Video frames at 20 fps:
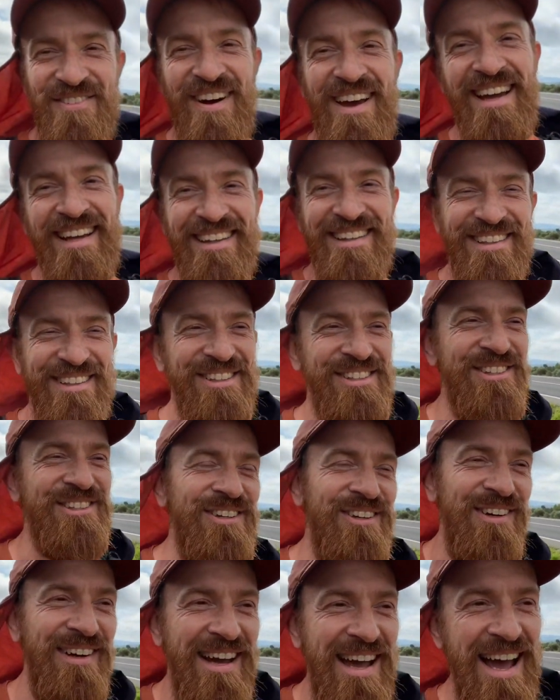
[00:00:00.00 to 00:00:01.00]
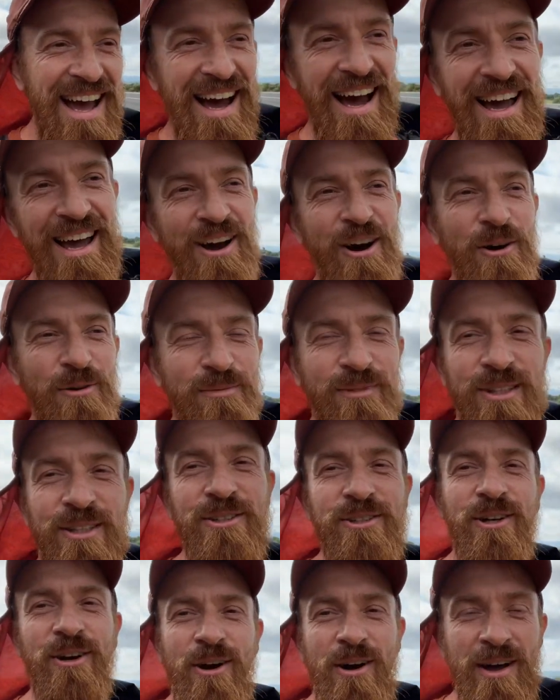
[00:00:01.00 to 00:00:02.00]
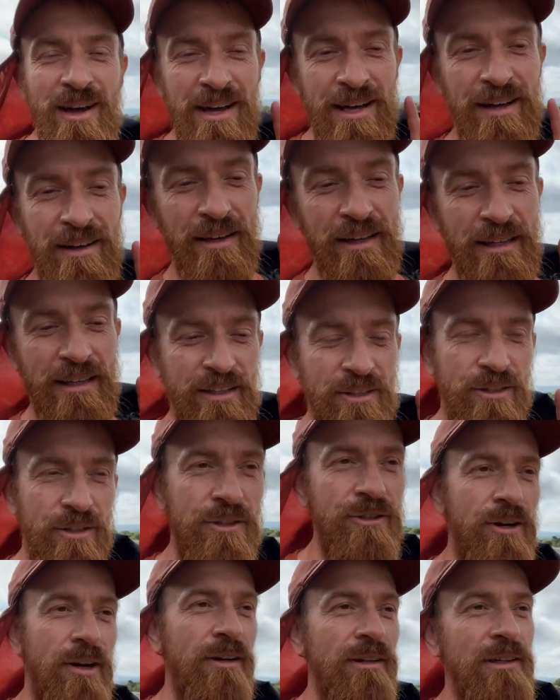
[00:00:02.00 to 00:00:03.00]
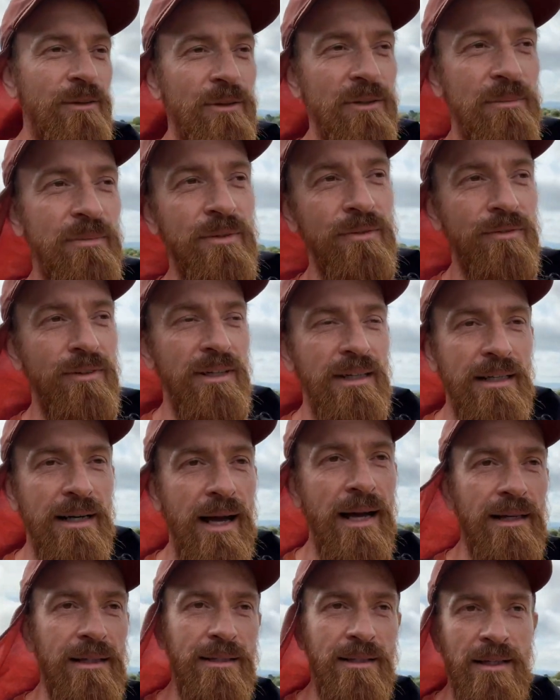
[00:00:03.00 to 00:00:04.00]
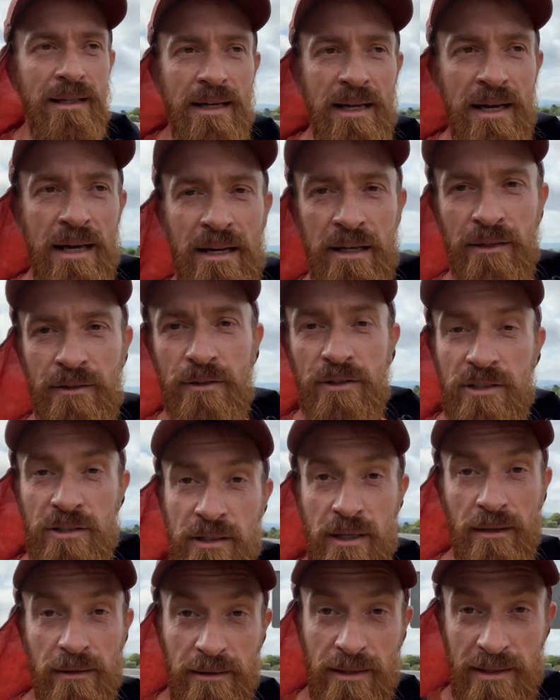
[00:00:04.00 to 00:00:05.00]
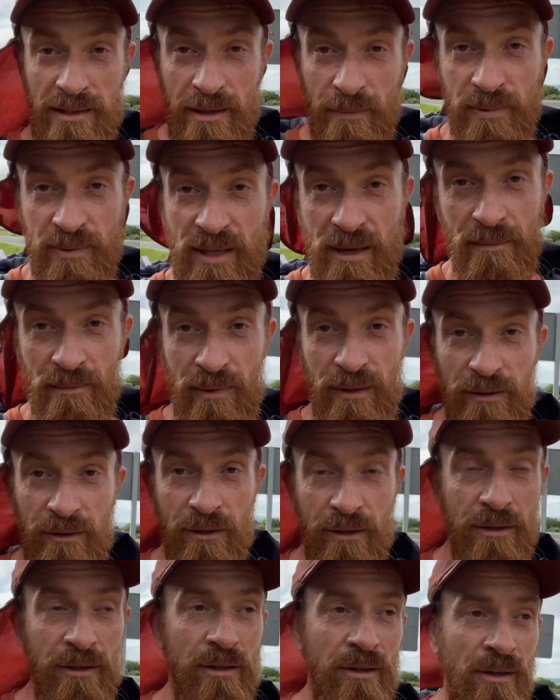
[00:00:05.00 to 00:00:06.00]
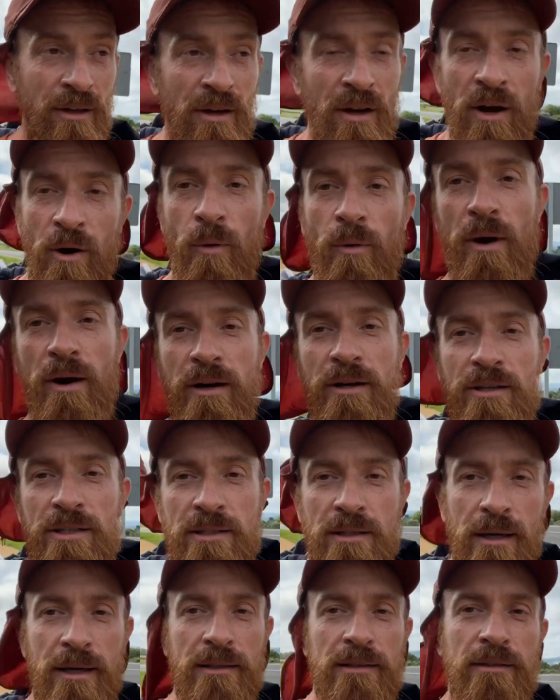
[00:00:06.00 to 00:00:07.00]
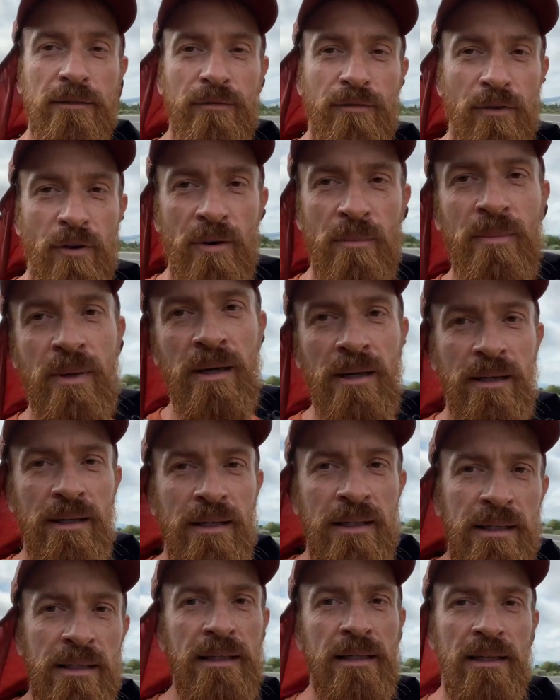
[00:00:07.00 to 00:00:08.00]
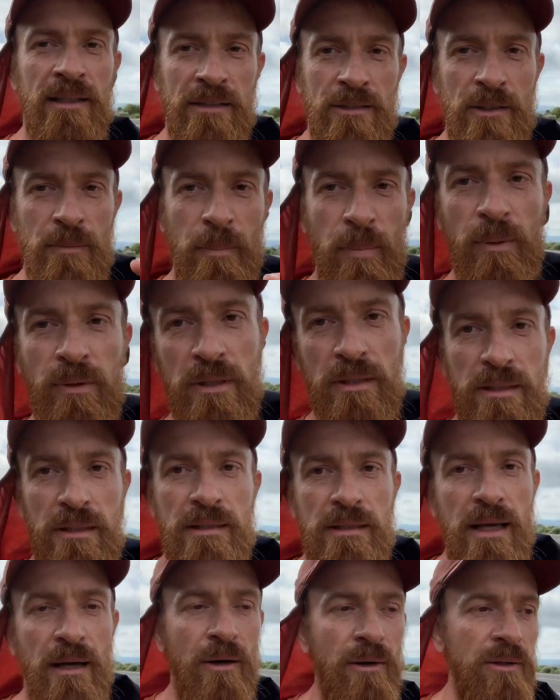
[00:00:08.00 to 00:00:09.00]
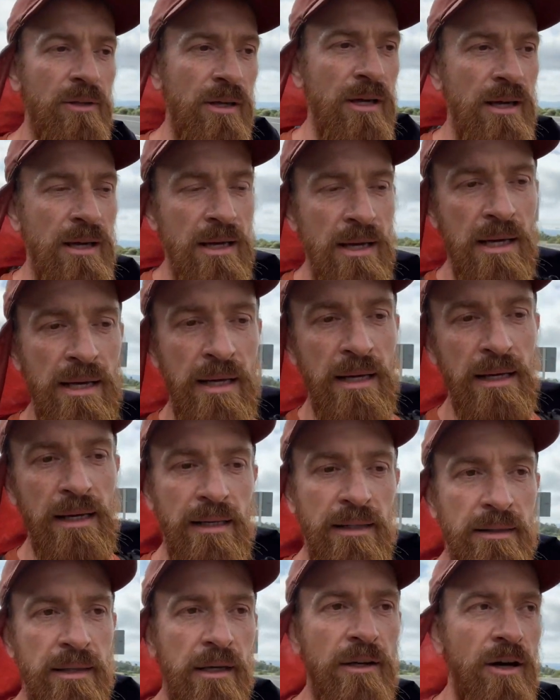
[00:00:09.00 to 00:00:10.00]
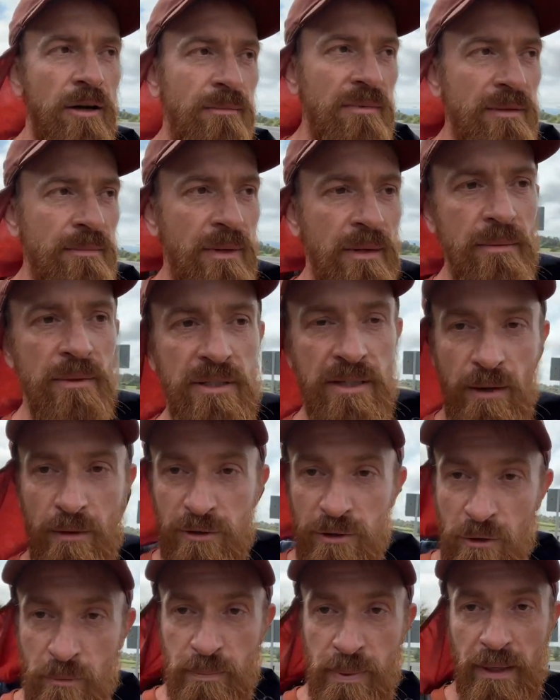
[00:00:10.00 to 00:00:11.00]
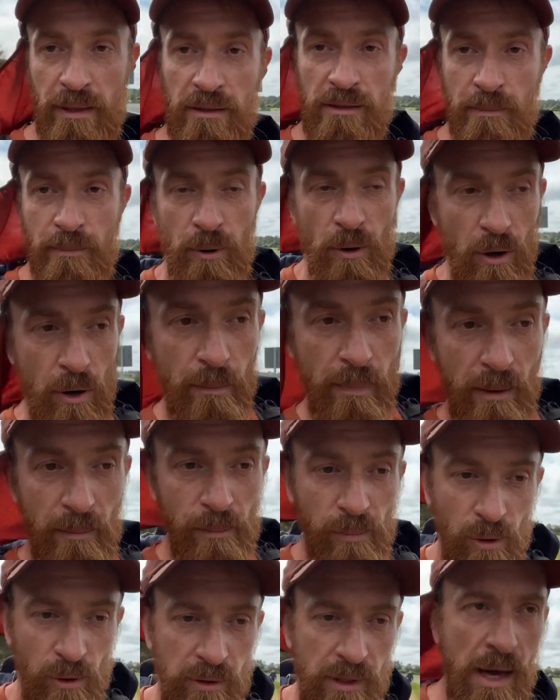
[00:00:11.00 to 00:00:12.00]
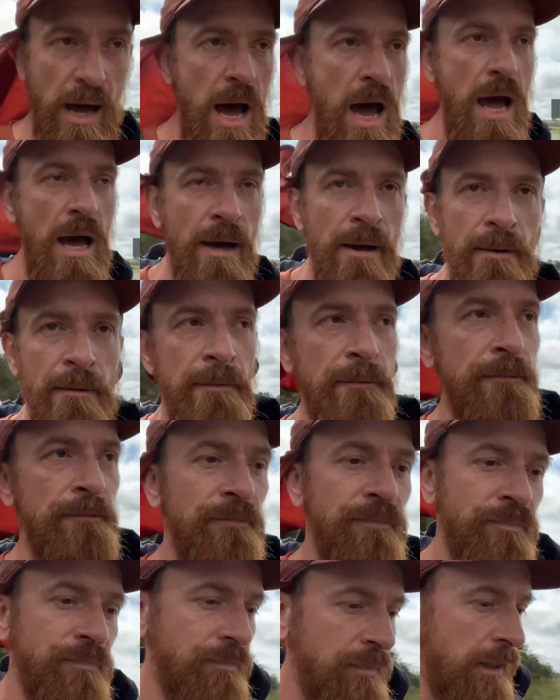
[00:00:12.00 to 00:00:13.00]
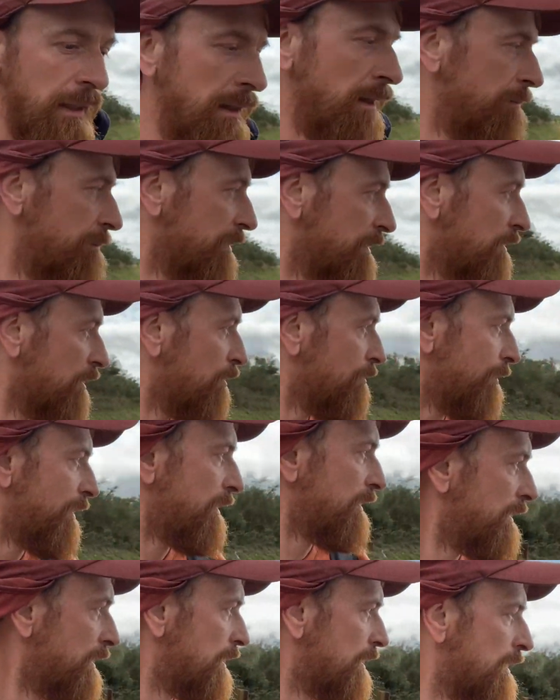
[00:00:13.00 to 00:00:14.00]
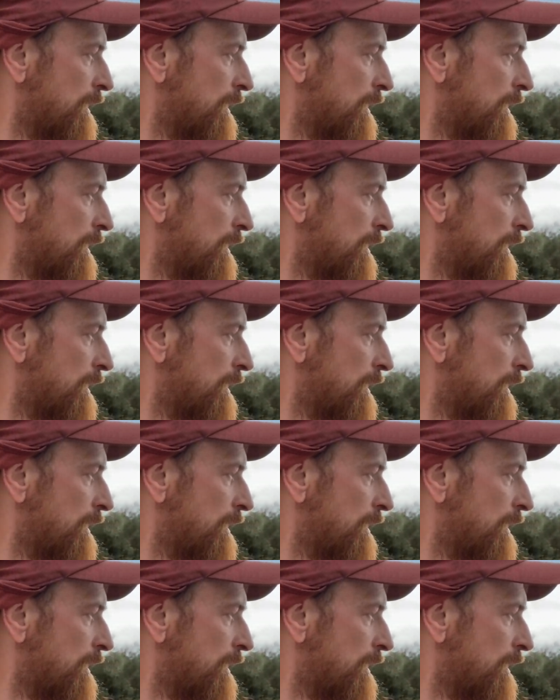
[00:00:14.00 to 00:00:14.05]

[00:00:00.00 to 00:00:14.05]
Thank you, Stu. I hope that your journey will be really nice. You start in September, no? Where are you starting from? Just put it in down. In the comment, maybe Saint-Jean-Pierre-de-Port, Pamplona. Let me know, man.